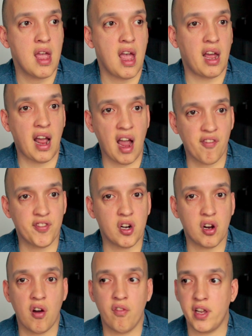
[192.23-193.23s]
And
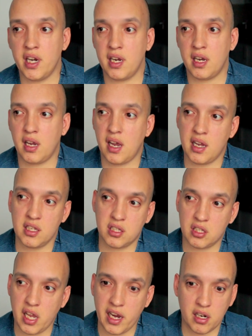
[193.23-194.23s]
after COVID
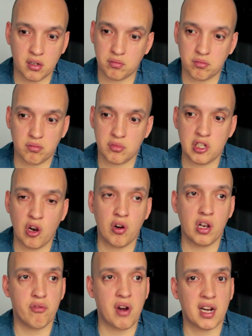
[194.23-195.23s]
has like
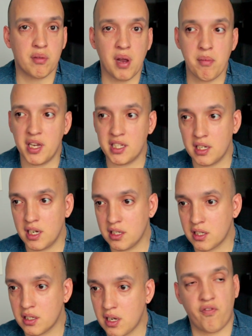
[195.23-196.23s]
totally wrecked my
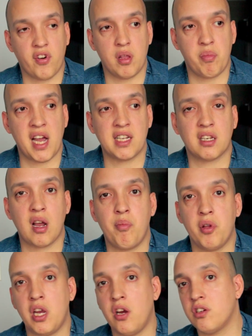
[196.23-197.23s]
business. For the past
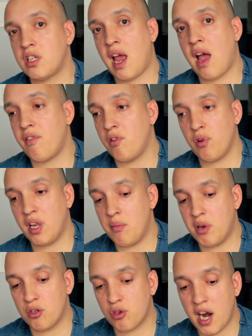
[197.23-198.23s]
couple of years, I haven't really
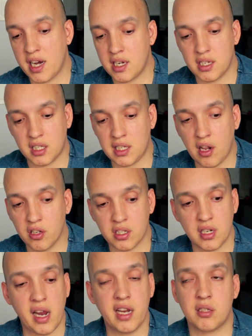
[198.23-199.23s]
been trying to sell
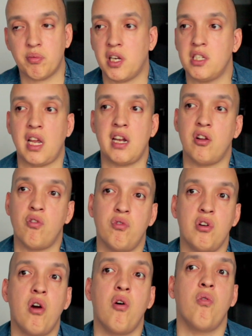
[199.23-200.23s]
snakes because I
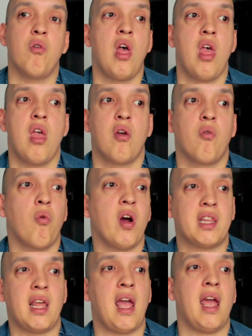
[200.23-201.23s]
don't know
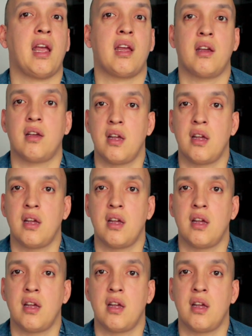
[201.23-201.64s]
what the heck